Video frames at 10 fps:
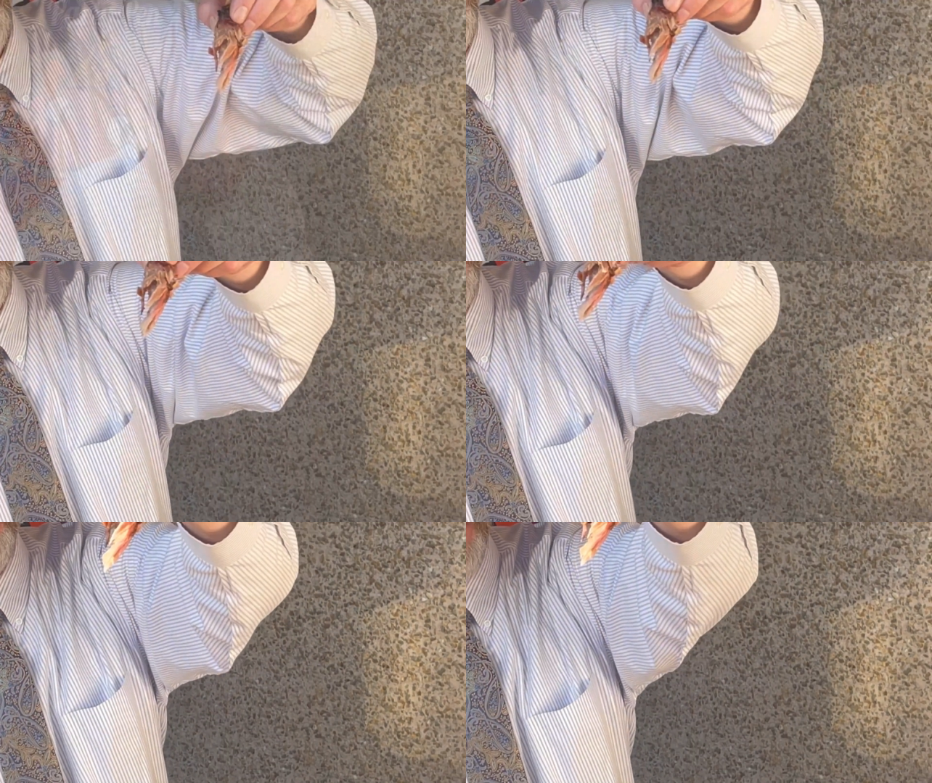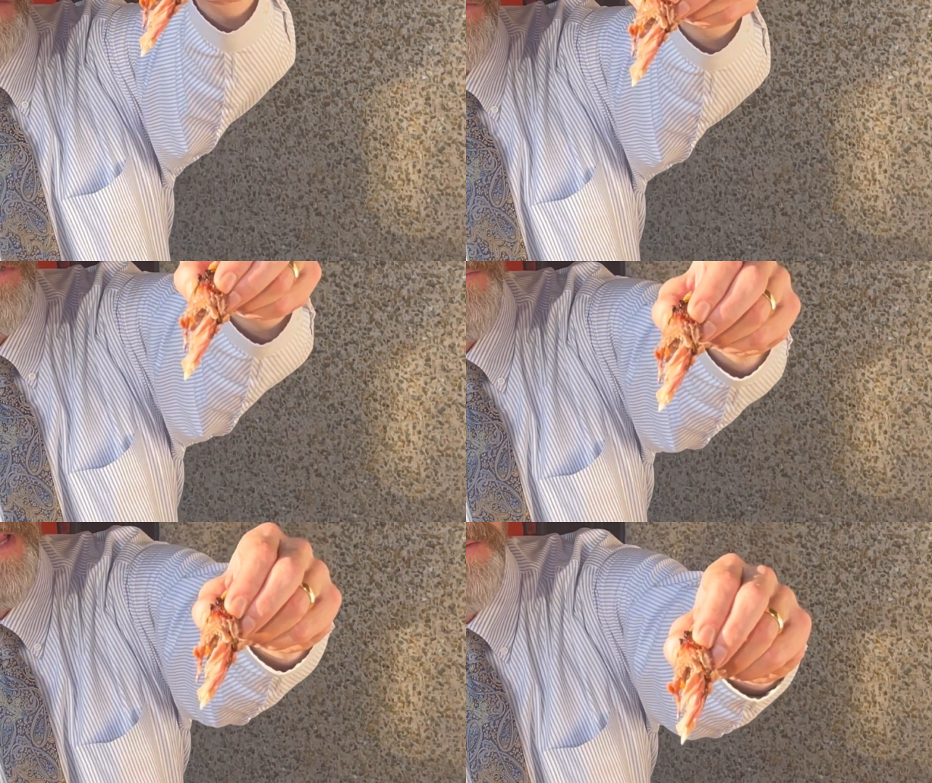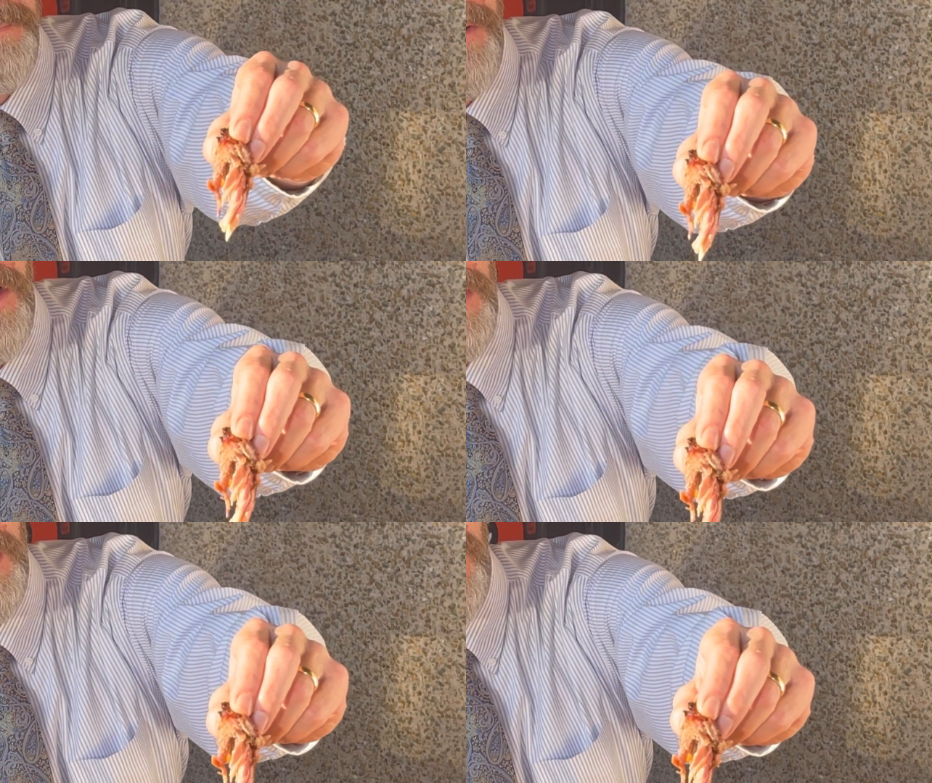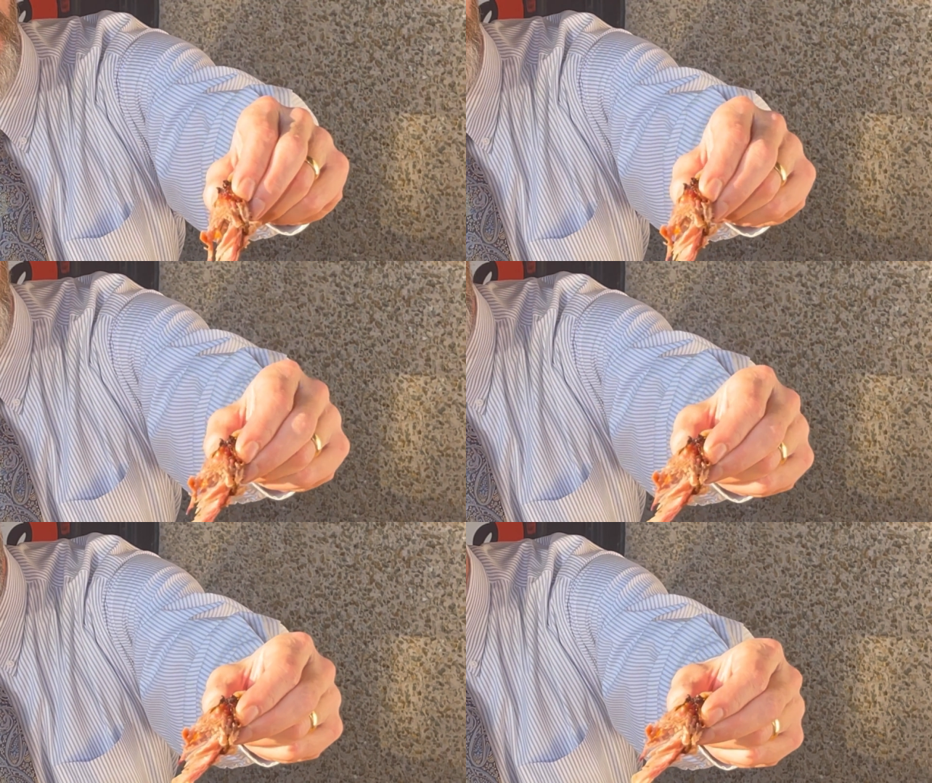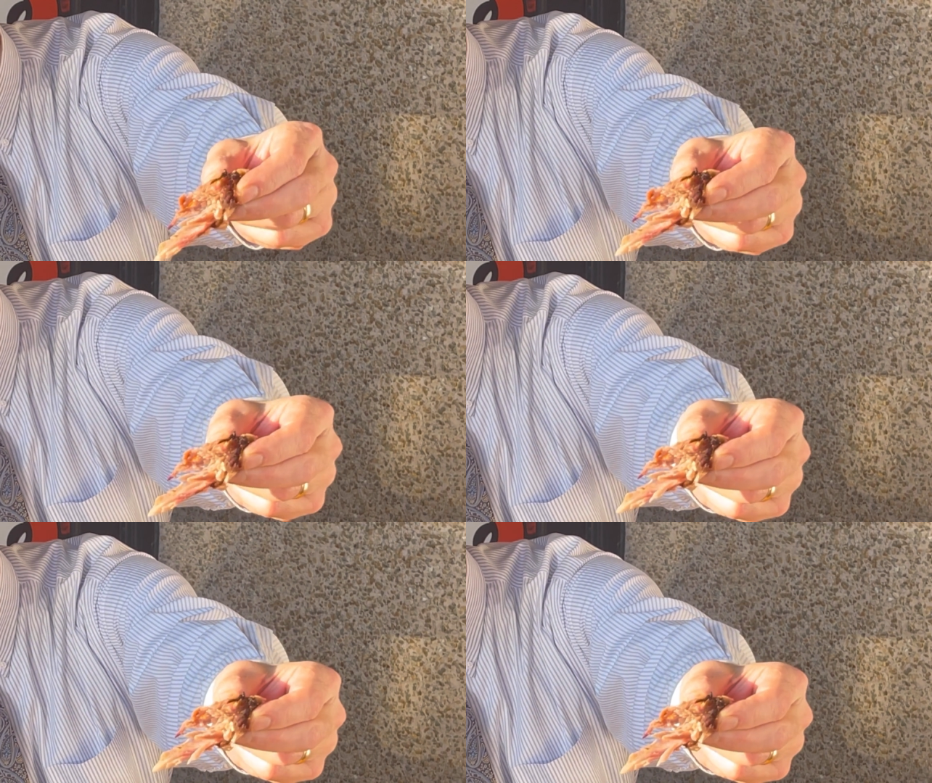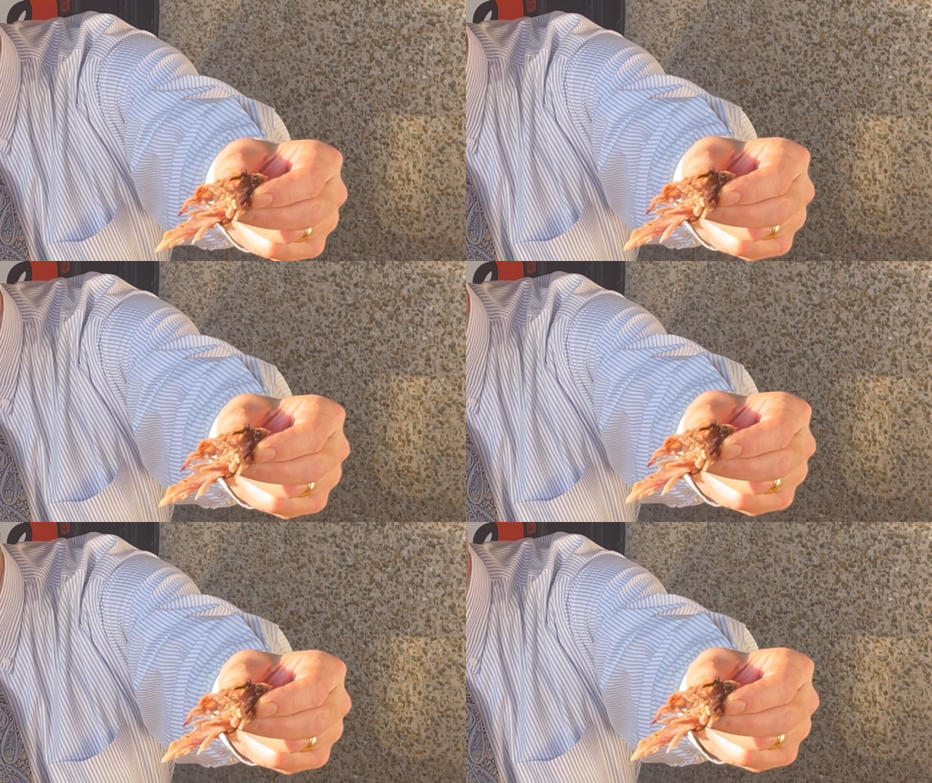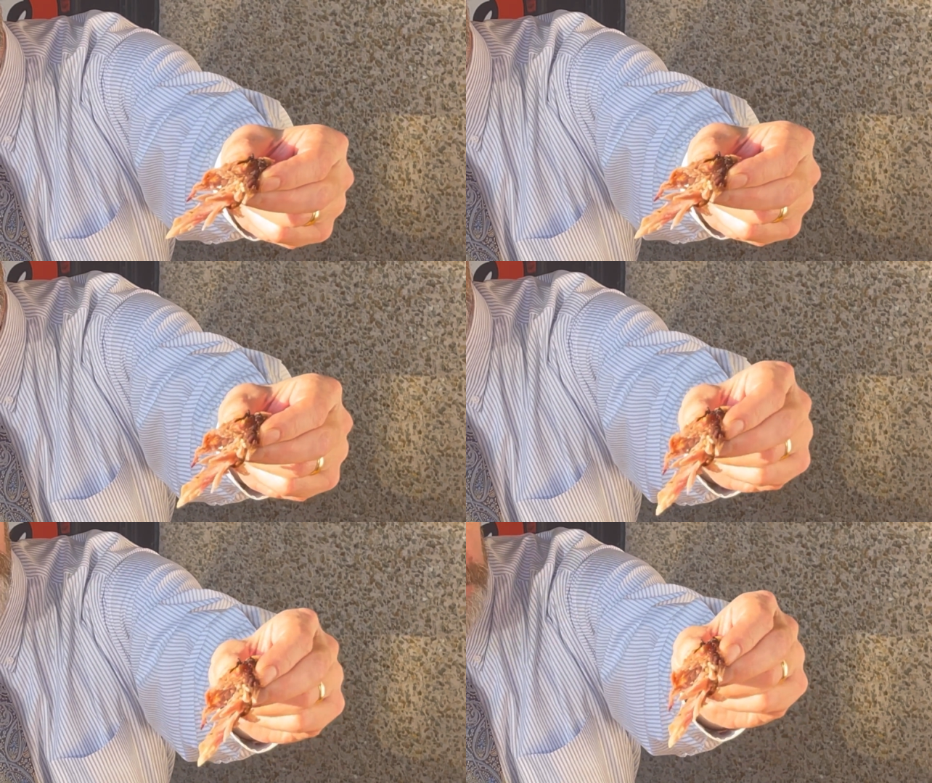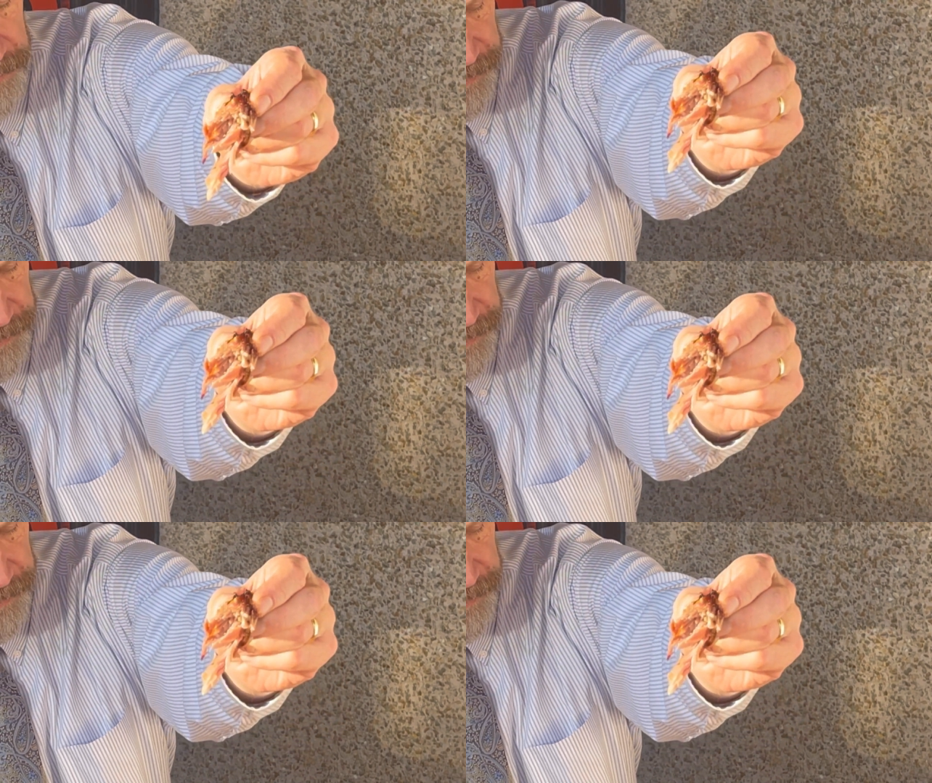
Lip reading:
Nobody's mouth can be seen.